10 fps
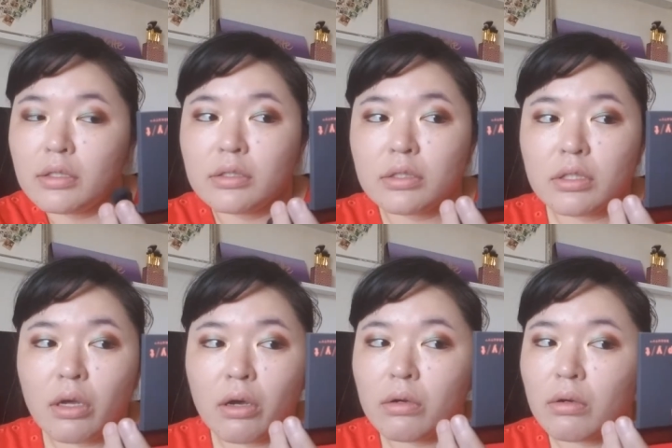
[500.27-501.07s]

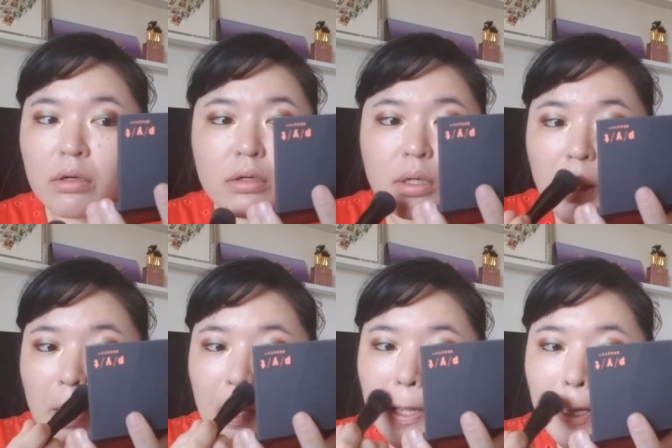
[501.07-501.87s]
So,
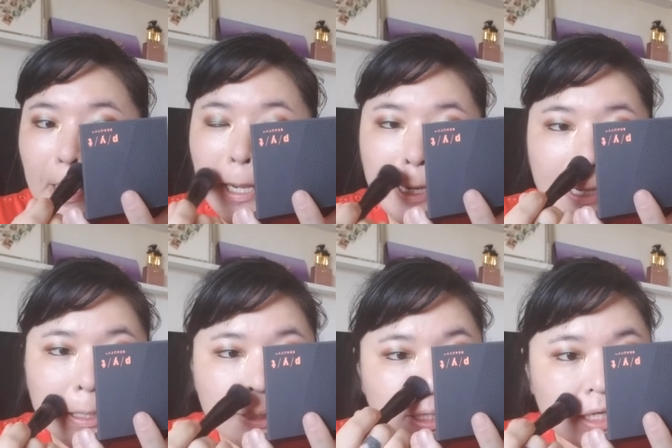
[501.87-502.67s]

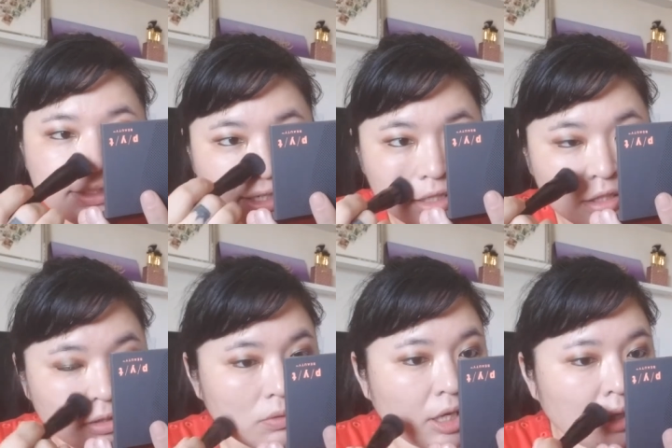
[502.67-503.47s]
like I said, I think
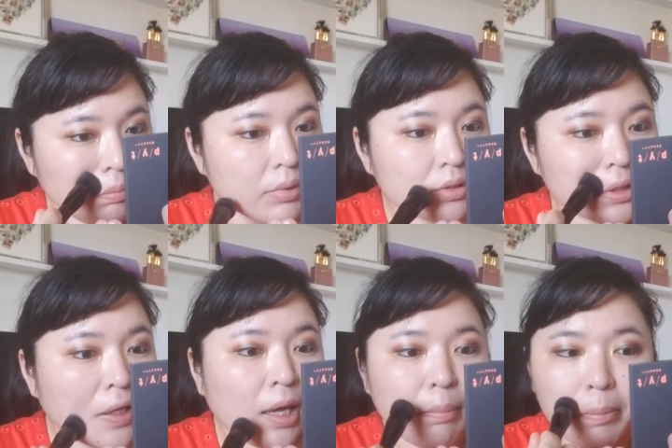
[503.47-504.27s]
you can build it
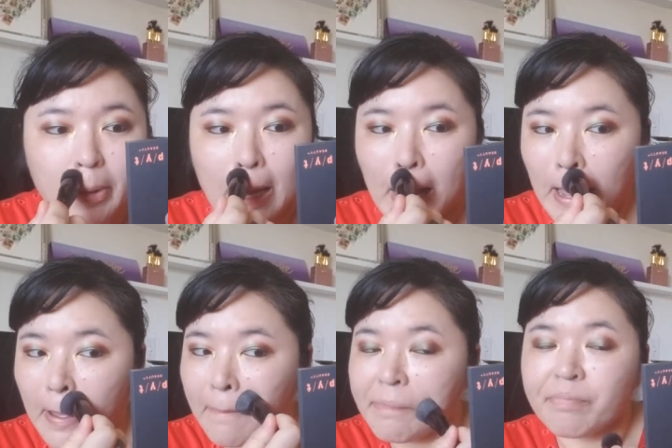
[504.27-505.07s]
up, but
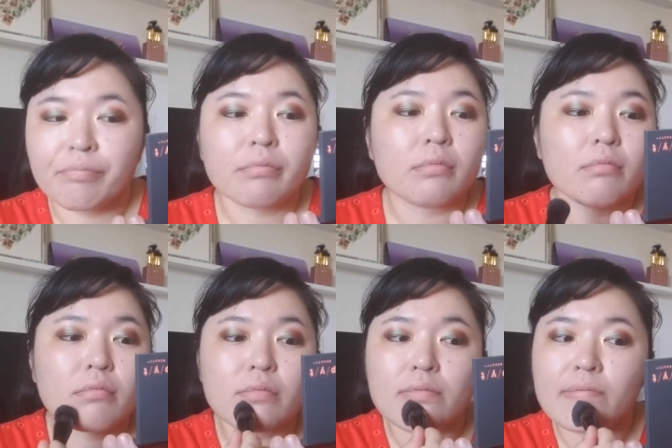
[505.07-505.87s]
um,
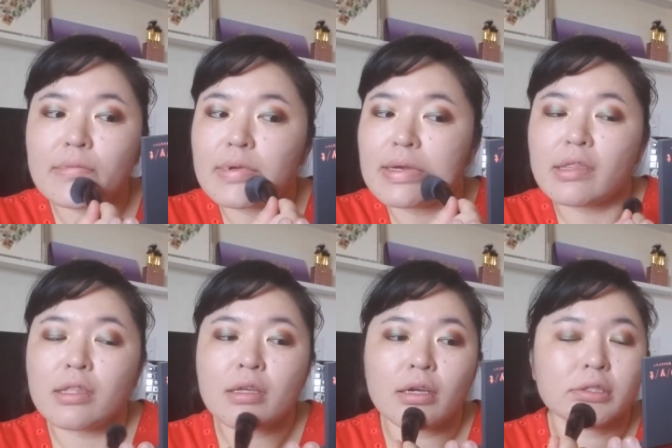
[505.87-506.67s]
I
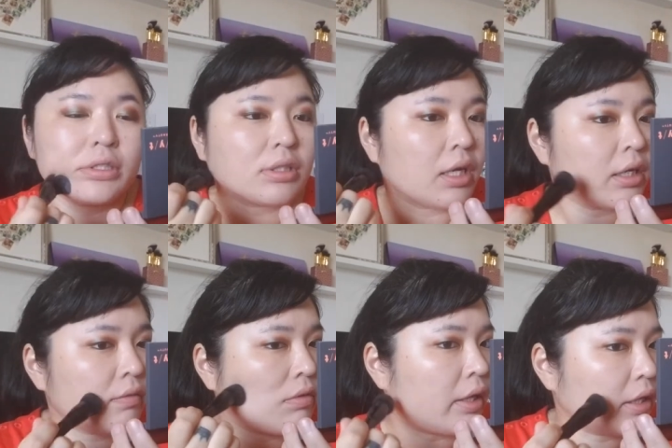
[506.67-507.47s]
think I just kind
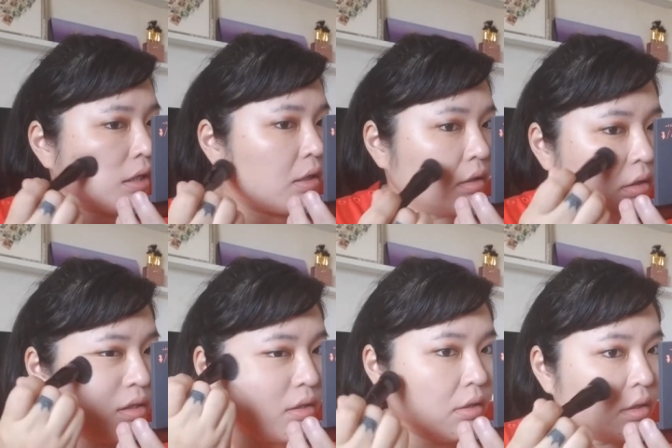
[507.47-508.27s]
of like
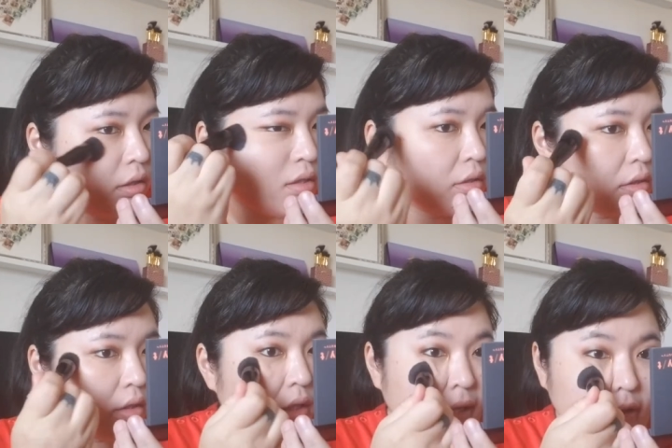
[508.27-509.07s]
the
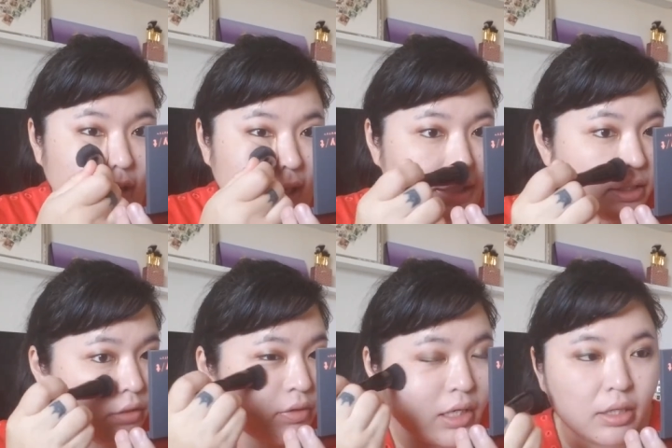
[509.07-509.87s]
layer I
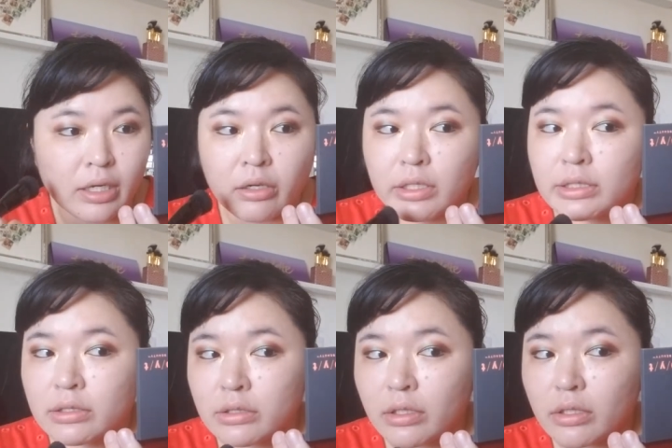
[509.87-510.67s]
did right now, because